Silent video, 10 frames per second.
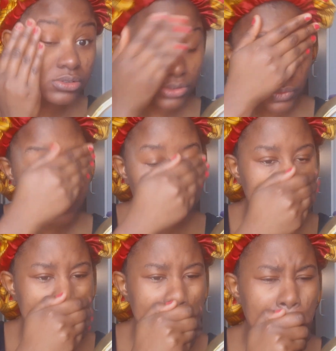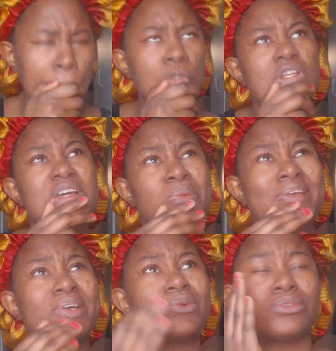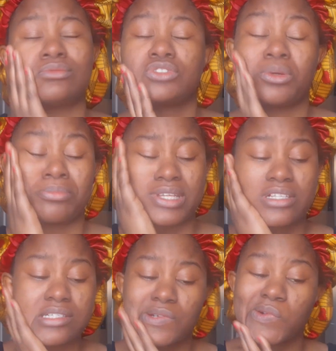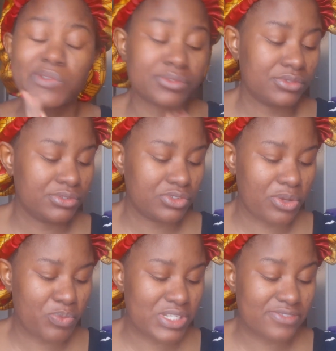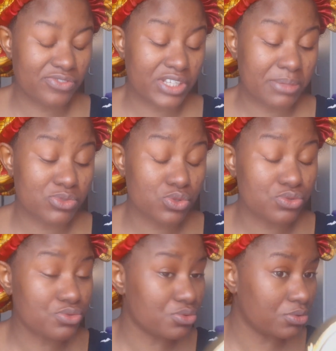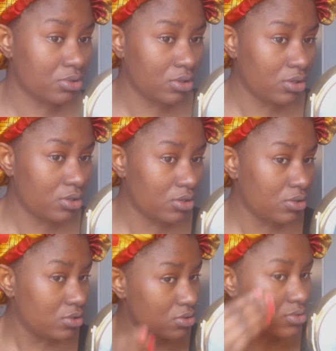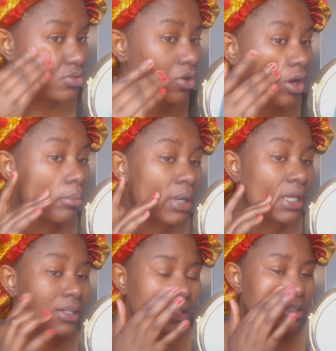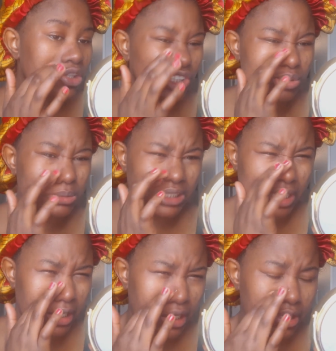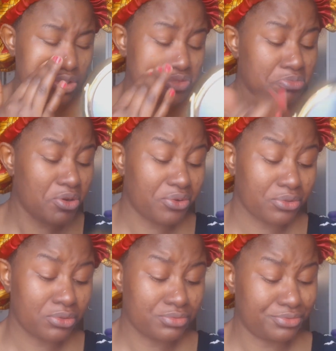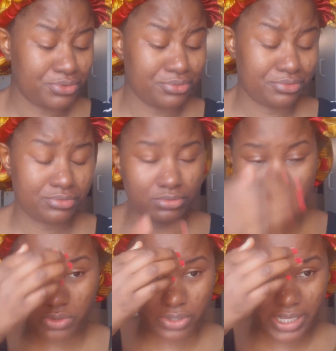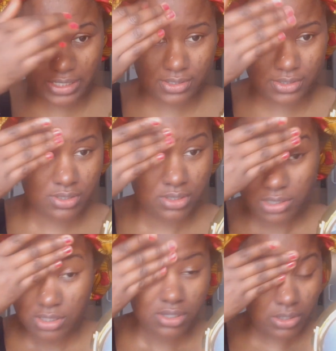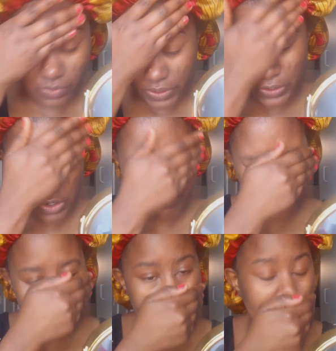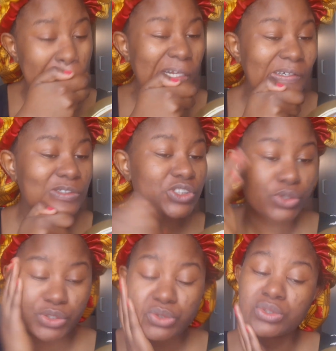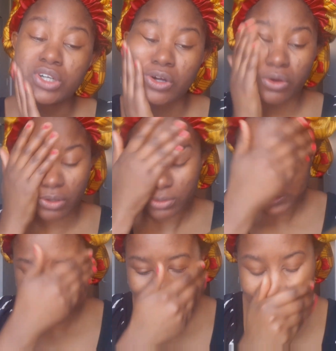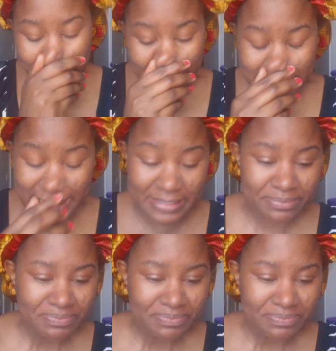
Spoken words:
So no, not a week ago, some days ago. So I'm waiting for them to come in. I think they should be here tomorrow or next. When they come in, I'll show you a haul concerning that.